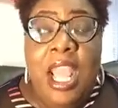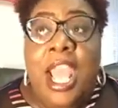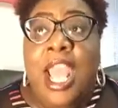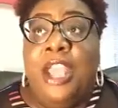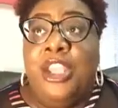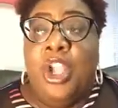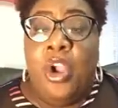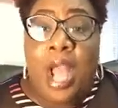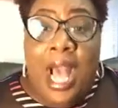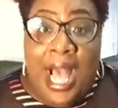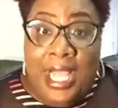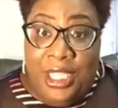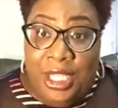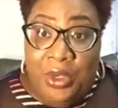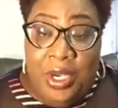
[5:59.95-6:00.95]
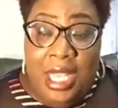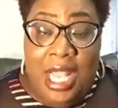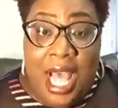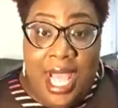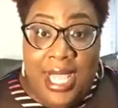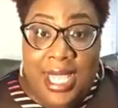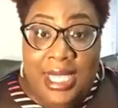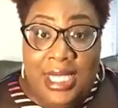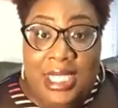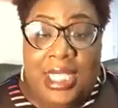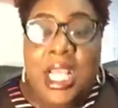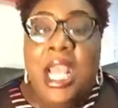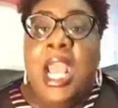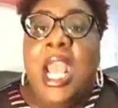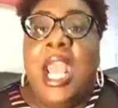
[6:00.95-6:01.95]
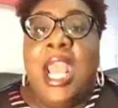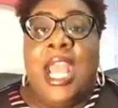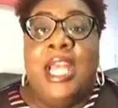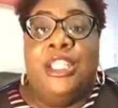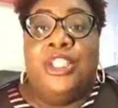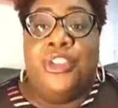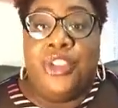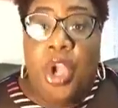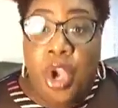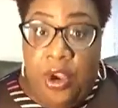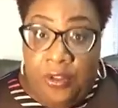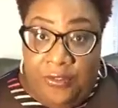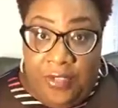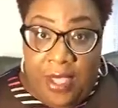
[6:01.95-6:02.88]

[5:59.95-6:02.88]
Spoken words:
and your ideal clients and serve